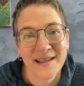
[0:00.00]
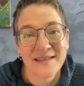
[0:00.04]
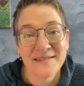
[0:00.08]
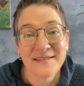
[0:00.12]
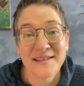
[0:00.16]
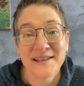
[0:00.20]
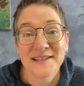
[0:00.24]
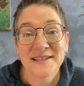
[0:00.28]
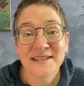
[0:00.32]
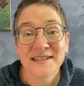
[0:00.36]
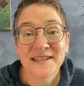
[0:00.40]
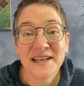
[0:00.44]

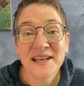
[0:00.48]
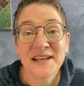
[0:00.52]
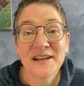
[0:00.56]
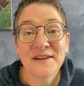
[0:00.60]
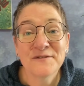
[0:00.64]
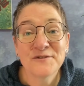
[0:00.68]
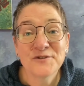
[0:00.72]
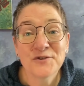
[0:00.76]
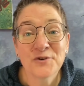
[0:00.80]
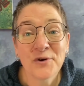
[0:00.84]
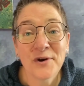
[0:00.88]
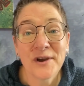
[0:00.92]
The seed
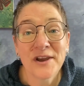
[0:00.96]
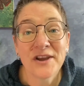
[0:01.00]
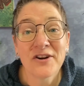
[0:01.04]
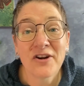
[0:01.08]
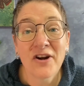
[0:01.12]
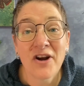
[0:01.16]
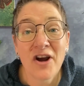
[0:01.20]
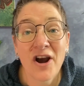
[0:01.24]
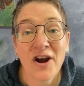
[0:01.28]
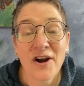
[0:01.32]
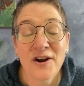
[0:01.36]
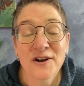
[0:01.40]
of joy in
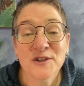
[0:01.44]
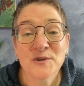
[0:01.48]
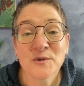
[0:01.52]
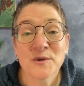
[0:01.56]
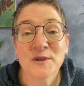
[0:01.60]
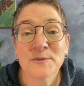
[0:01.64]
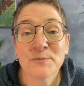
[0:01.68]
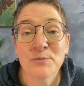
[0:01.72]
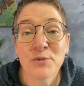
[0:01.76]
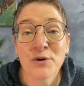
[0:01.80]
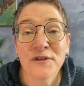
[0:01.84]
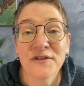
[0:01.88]
our hearts
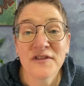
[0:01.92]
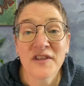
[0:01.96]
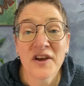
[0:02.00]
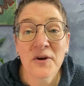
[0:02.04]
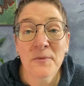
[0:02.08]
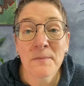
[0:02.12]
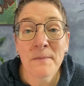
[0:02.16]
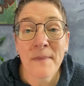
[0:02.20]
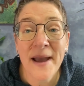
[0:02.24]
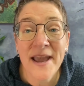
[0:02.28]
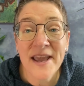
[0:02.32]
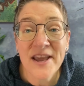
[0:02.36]
was put there
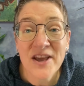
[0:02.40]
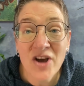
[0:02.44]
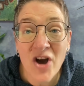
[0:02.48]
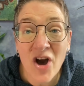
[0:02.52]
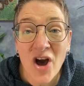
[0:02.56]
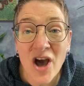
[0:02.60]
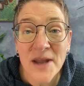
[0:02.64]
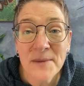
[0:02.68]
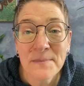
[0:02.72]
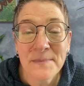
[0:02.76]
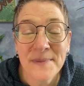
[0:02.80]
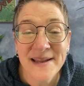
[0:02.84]
by
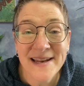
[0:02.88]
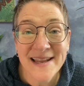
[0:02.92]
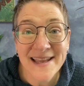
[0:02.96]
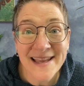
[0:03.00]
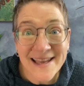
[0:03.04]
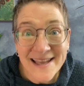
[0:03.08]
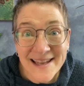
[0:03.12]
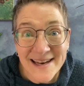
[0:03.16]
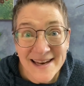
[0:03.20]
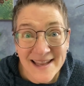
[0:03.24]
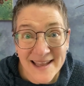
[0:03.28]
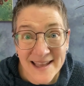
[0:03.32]
God, but
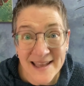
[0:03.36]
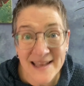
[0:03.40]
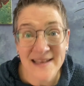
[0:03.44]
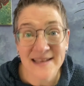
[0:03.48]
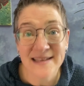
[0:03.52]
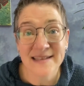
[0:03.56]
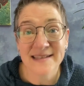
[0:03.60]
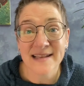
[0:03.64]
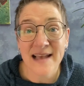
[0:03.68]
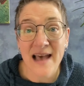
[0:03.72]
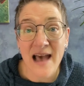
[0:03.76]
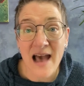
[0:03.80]
it
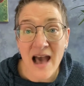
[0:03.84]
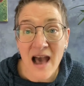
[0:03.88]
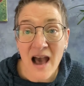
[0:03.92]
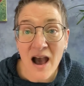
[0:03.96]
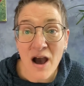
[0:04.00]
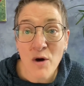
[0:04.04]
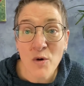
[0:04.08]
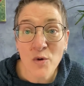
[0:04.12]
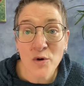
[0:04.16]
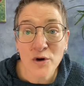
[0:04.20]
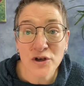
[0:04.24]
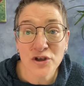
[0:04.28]
is
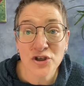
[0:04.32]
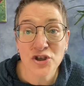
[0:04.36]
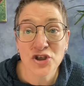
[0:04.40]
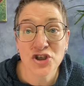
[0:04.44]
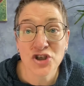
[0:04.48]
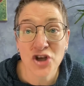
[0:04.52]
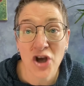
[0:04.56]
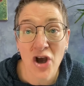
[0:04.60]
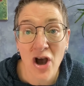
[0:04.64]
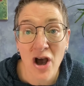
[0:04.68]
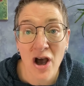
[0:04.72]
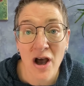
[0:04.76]
our
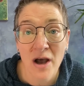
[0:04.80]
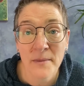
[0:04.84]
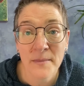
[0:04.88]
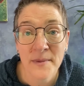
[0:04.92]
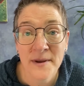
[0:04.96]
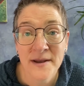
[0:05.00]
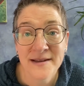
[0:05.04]
job